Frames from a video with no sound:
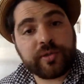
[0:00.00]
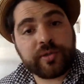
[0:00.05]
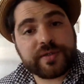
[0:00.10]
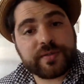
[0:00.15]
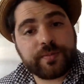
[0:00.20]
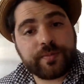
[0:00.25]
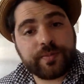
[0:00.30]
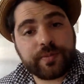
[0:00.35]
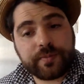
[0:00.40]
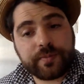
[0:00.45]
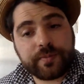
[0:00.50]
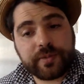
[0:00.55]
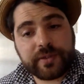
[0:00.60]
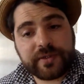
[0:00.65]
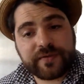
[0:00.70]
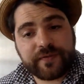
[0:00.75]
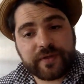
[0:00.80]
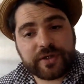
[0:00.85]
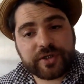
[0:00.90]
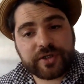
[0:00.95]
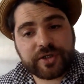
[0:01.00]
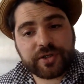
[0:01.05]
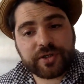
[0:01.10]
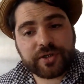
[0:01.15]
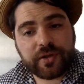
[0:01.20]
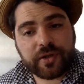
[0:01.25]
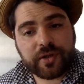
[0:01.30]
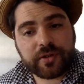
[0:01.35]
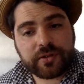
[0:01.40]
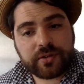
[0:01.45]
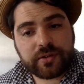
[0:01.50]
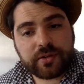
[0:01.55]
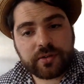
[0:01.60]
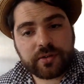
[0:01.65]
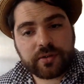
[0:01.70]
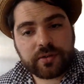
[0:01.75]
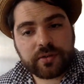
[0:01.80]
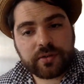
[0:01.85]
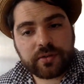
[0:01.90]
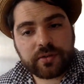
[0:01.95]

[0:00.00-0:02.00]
No, please finish your thought.